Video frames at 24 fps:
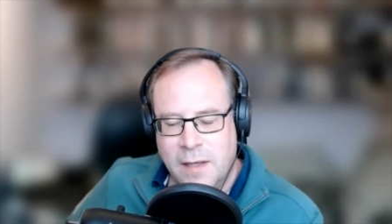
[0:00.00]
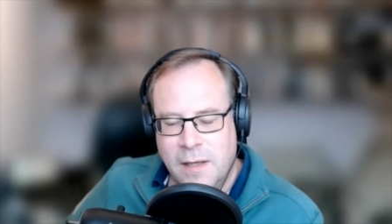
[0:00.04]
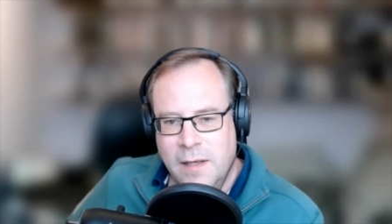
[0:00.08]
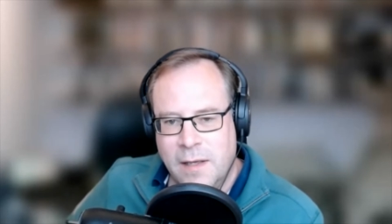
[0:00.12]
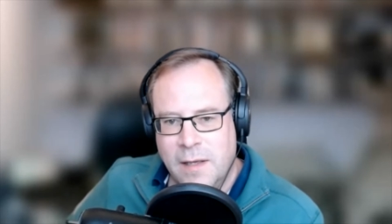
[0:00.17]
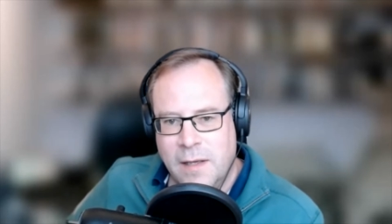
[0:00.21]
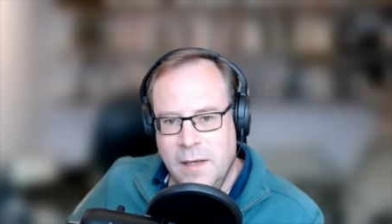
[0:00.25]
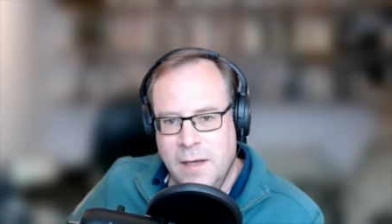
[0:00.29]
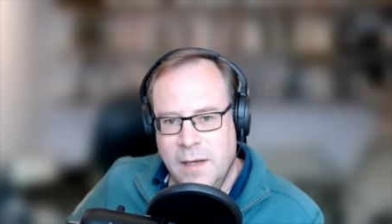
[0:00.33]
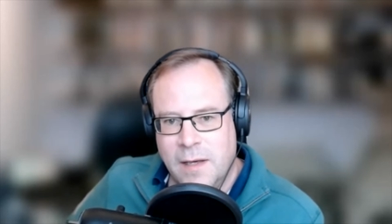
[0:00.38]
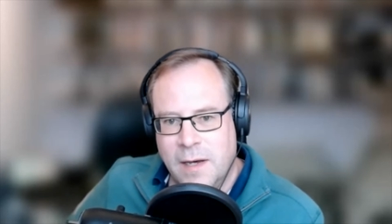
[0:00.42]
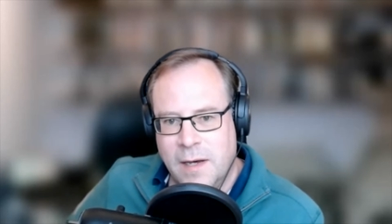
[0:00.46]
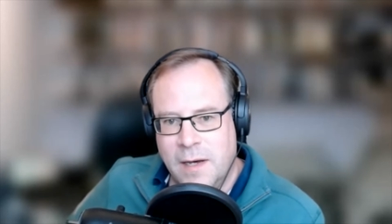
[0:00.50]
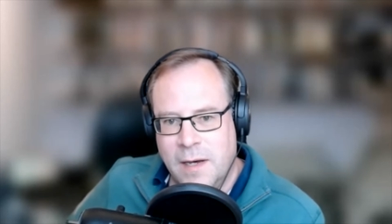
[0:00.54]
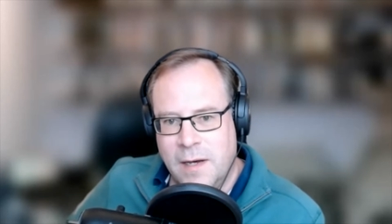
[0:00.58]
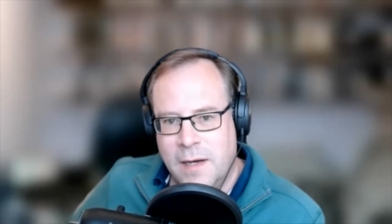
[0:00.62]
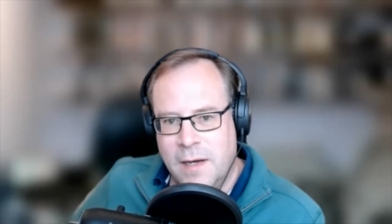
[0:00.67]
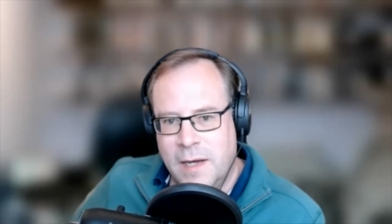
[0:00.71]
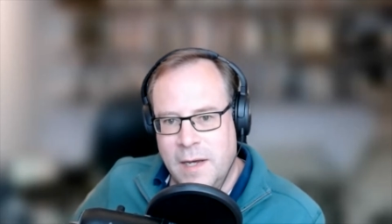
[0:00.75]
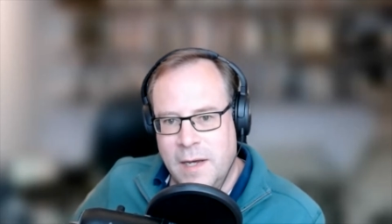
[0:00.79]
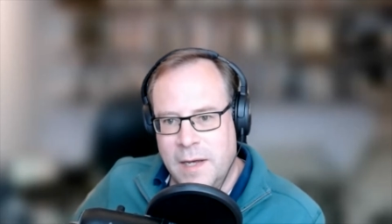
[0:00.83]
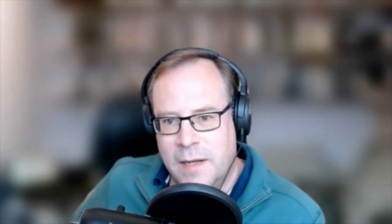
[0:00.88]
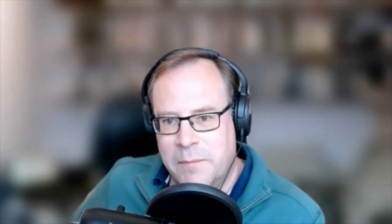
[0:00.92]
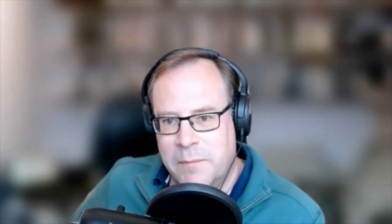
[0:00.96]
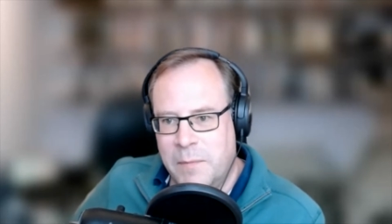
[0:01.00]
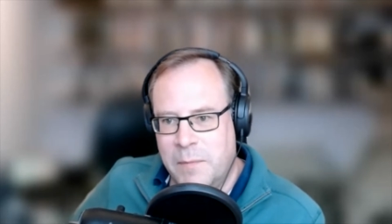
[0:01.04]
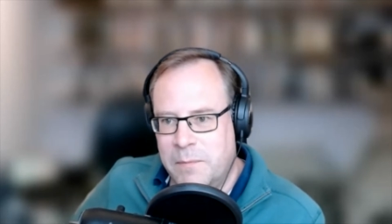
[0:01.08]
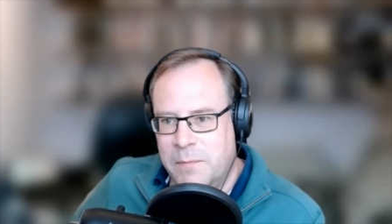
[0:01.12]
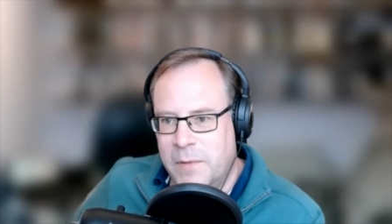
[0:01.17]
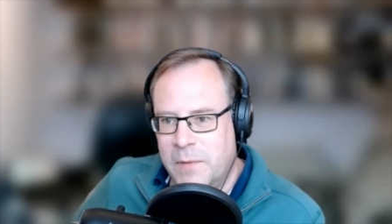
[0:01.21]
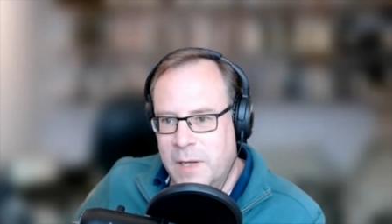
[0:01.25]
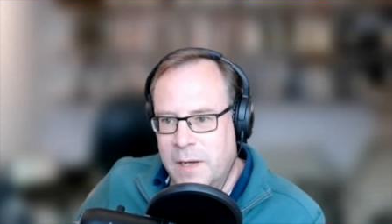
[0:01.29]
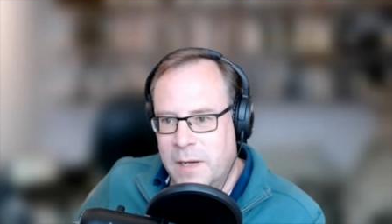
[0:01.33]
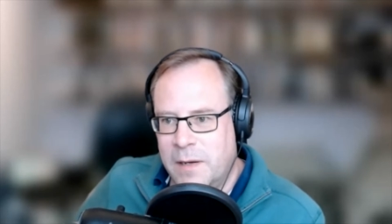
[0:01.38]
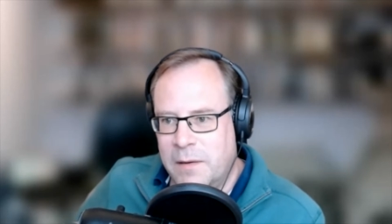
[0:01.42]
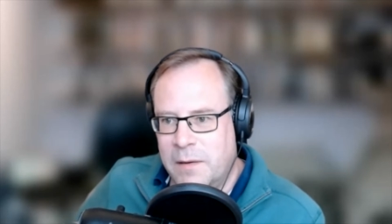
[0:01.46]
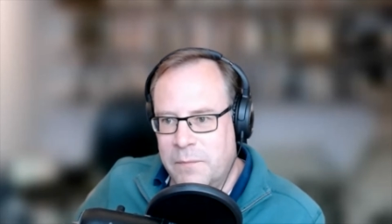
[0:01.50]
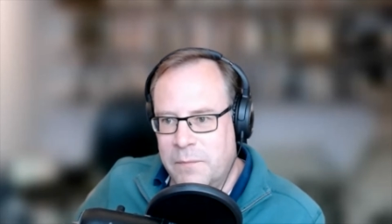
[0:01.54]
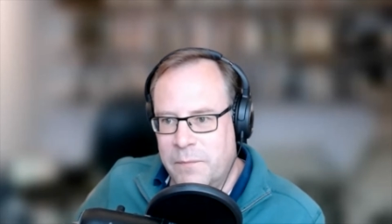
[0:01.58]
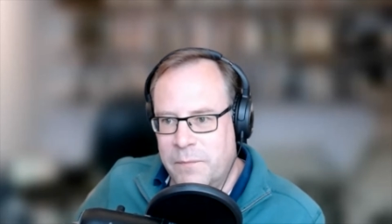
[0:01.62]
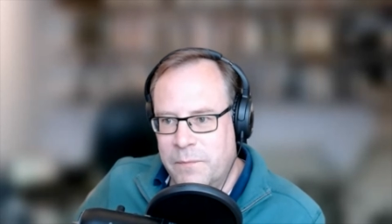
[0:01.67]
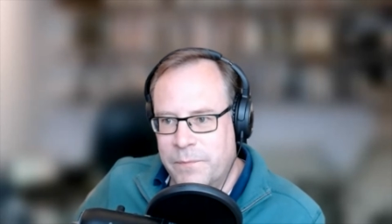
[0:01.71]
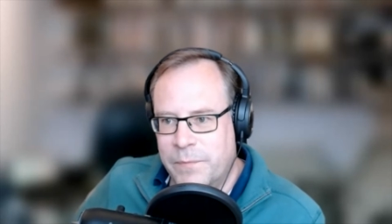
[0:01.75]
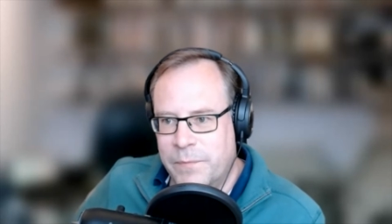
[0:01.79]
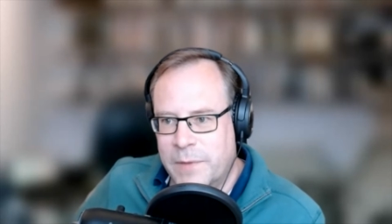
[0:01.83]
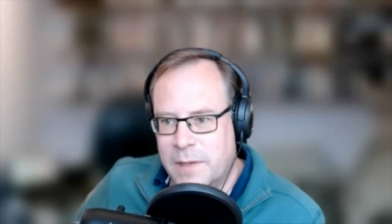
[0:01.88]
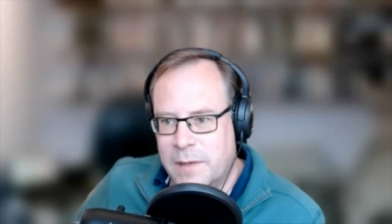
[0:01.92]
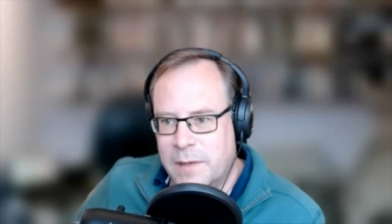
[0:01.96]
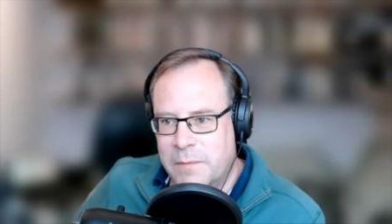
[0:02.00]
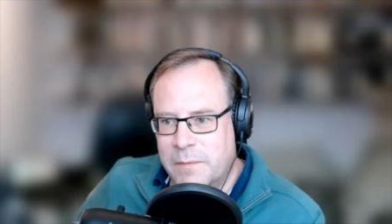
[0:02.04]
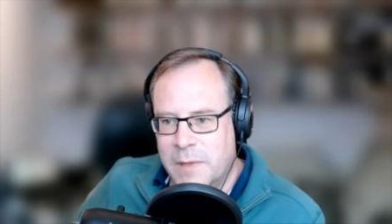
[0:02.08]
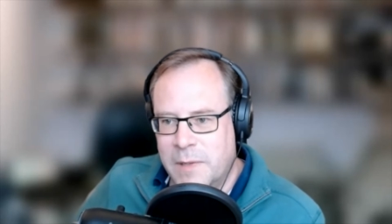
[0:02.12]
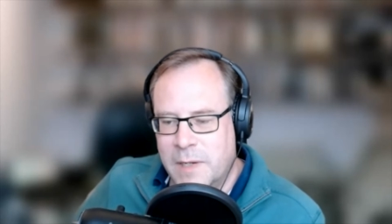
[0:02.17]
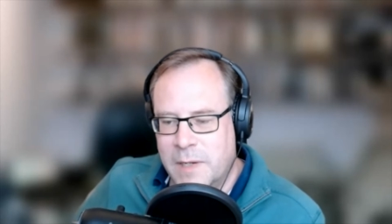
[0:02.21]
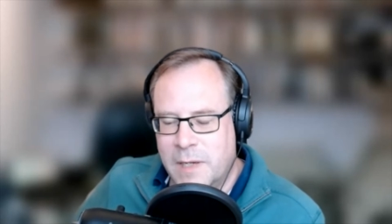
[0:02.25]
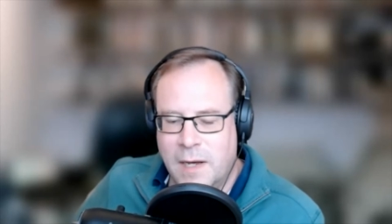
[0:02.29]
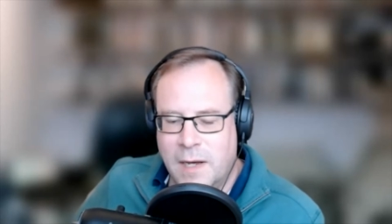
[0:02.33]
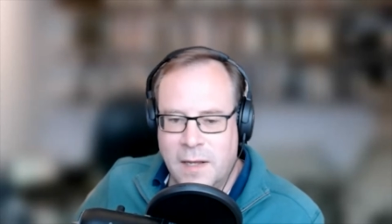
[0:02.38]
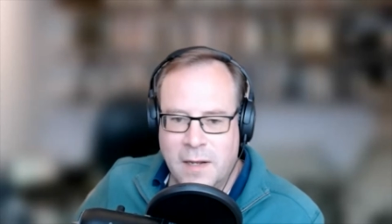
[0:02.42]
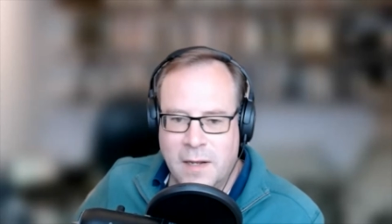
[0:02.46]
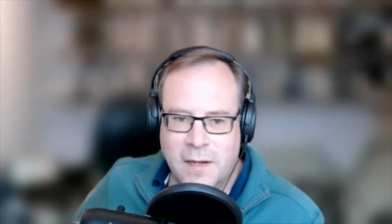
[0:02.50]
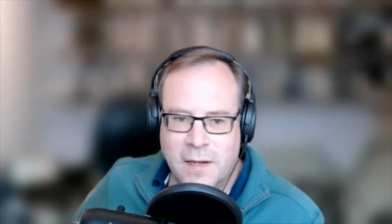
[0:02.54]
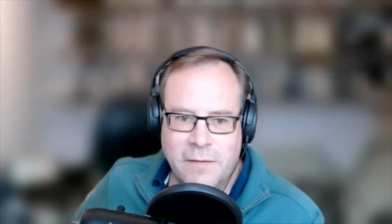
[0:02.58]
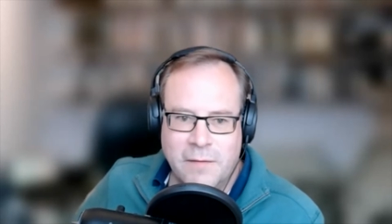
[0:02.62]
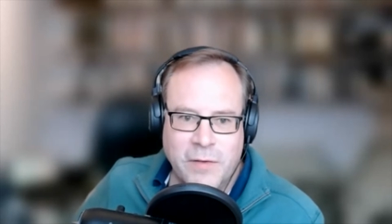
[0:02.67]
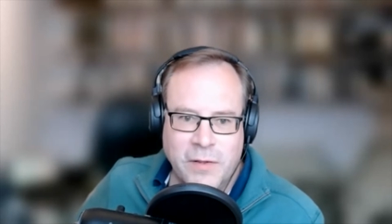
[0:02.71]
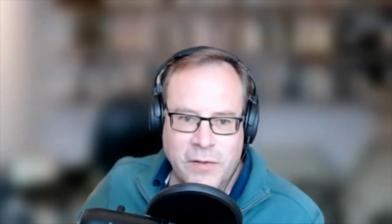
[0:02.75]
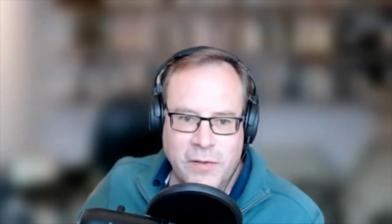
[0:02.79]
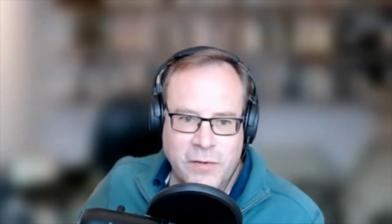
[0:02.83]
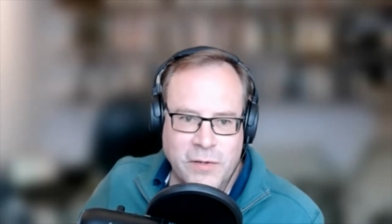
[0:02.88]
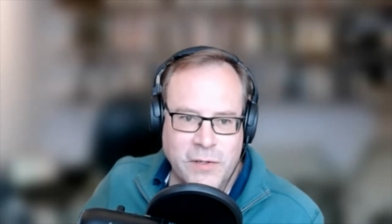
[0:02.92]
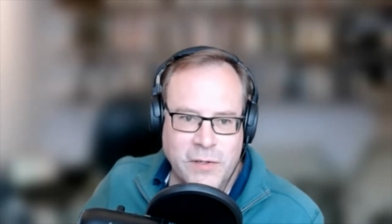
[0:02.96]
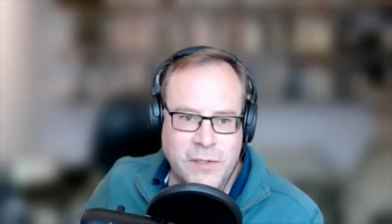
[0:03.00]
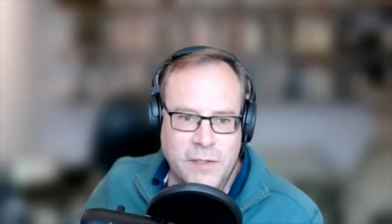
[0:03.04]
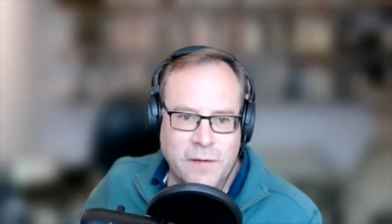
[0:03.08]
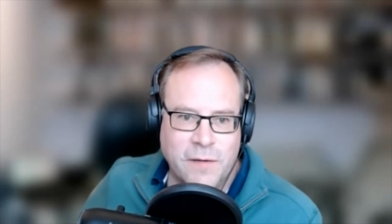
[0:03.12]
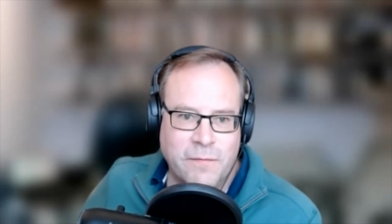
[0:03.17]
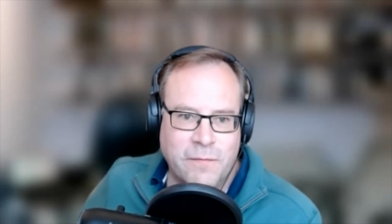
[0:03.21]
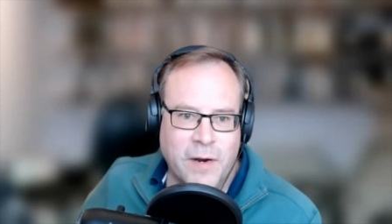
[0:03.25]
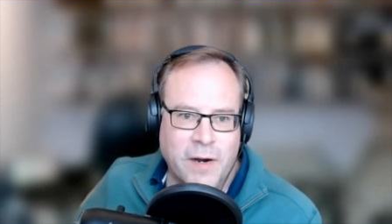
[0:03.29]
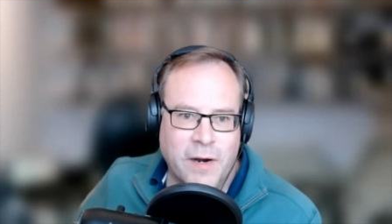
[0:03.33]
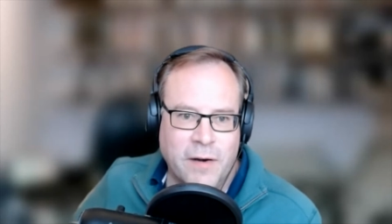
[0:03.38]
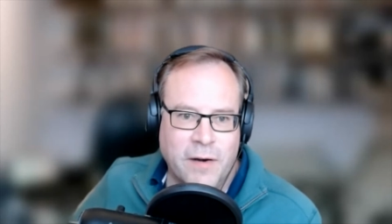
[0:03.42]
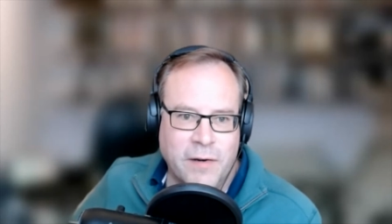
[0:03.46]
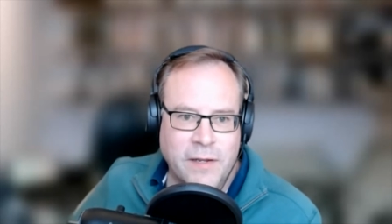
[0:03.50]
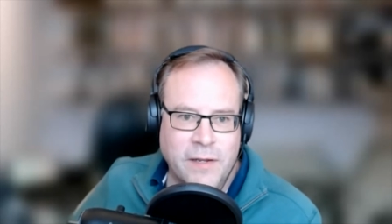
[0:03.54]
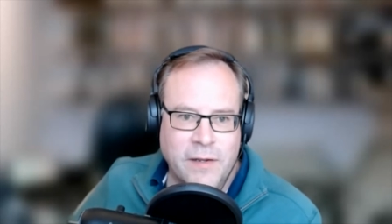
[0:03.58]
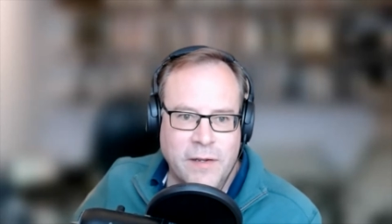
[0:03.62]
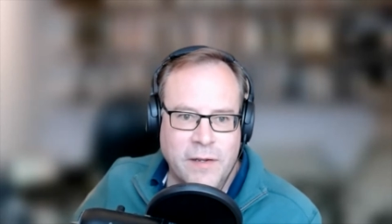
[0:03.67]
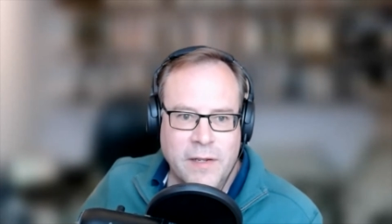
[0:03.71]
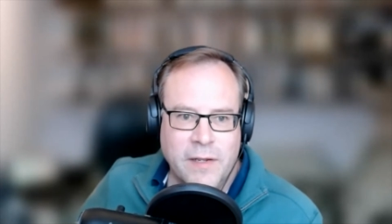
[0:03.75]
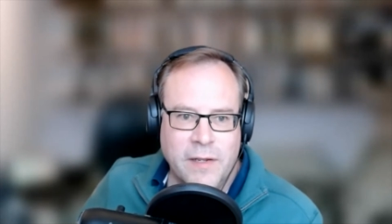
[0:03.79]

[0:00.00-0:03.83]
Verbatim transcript: Uh, and um, Mikhail envisaged a very